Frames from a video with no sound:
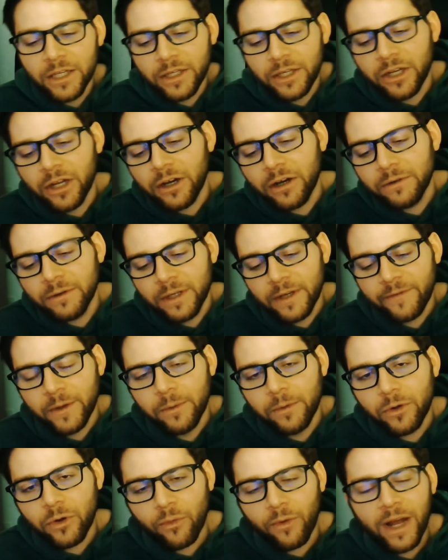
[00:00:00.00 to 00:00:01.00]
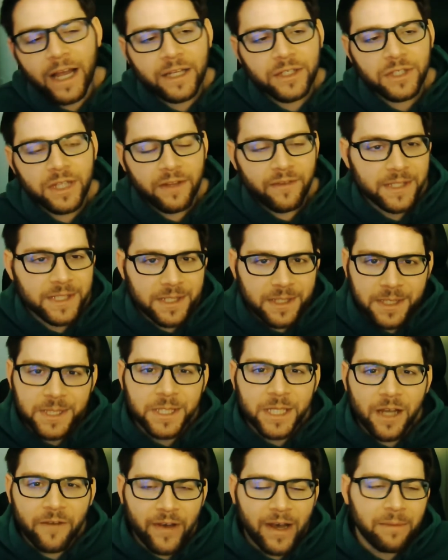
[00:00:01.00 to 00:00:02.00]
you know, if you grind, and this is the
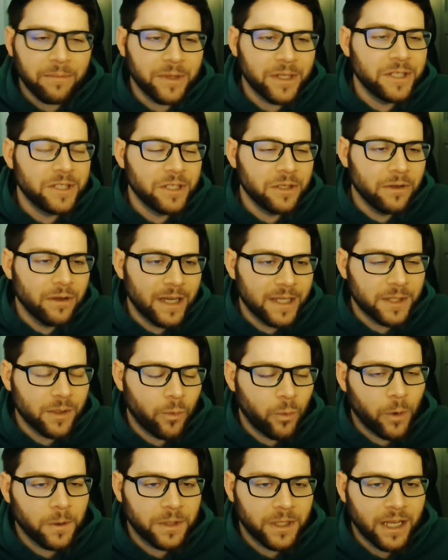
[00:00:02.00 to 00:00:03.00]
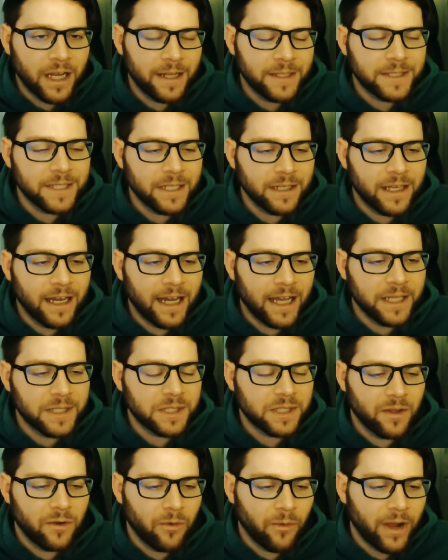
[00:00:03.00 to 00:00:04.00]
stuff I'm going to do as a world content
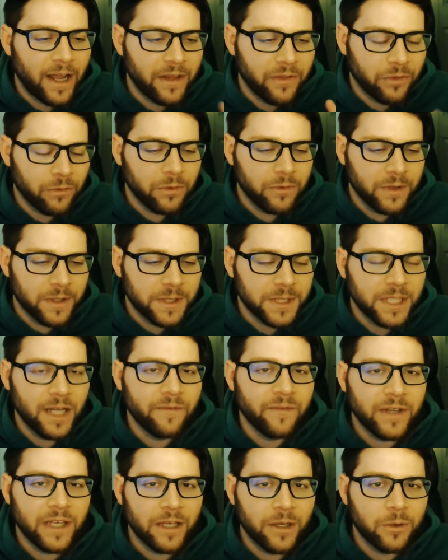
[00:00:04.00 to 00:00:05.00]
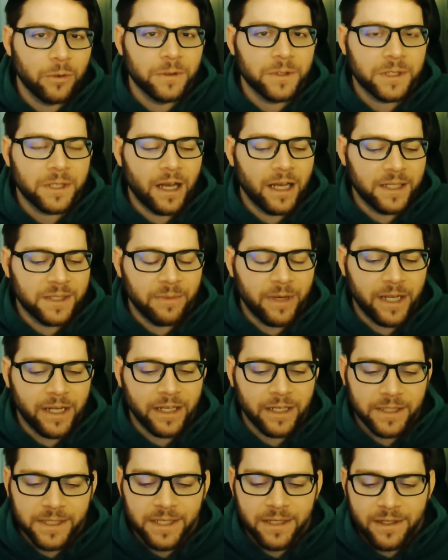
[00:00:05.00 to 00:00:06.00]
guys, to grind through this stuff and get cool
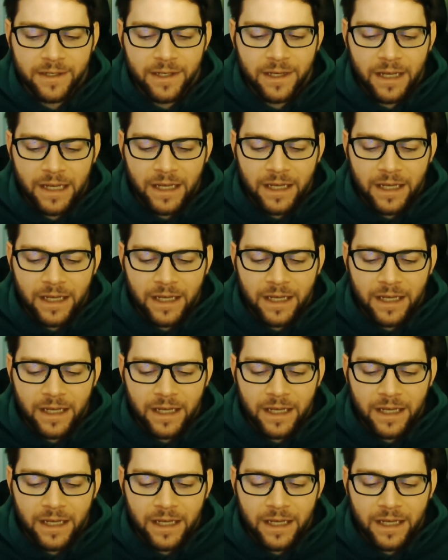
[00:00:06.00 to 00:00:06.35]
cosmetics.